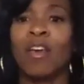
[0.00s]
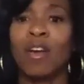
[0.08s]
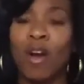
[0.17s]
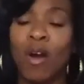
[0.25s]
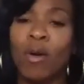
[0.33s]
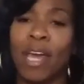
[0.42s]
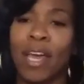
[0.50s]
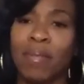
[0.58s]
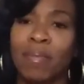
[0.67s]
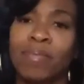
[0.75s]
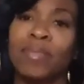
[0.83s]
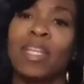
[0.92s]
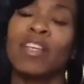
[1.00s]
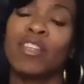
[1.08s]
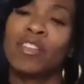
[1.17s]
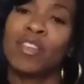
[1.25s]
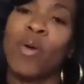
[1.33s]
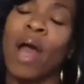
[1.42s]
Okay, so
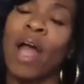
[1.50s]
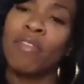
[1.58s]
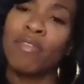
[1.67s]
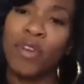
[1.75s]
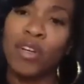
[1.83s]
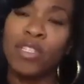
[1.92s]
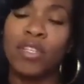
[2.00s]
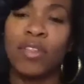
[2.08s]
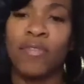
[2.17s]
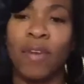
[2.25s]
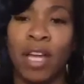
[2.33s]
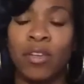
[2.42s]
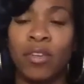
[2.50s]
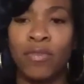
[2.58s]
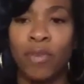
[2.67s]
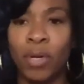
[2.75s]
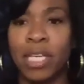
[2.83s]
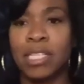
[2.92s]
I referred to the Find Your
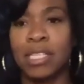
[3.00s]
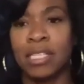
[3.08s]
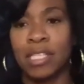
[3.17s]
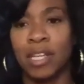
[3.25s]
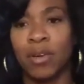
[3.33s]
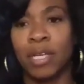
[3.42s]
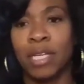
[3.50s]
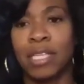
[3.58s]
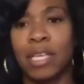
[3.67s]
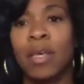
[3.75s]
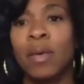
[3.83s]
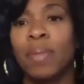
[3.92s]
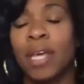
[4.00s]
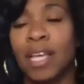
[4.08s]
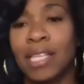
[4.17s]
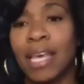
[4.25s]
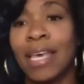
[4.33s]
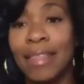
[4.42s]
Focus series because
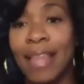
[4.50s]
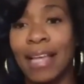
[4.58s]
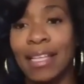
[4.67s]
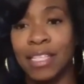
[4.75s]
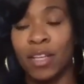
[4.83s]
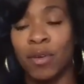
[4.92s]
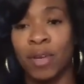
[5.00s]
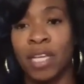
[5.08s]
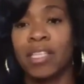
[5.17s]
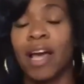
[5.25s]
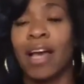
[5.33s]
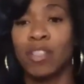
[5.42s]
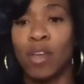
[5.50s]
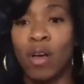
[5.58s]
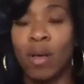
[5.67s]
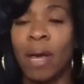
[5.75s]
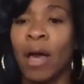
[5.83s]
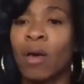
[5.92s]
in that series, I talk
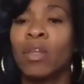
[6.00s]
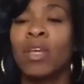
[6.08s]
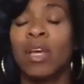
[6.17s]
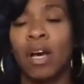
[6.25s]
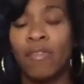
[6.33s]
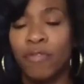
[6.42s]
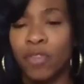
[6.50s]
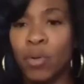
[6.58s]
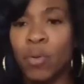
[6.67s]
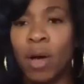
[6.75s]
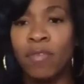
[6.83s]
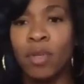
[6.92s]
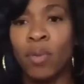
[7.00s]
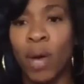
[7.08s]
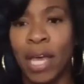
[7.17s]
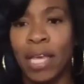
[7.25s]
about a few of the ways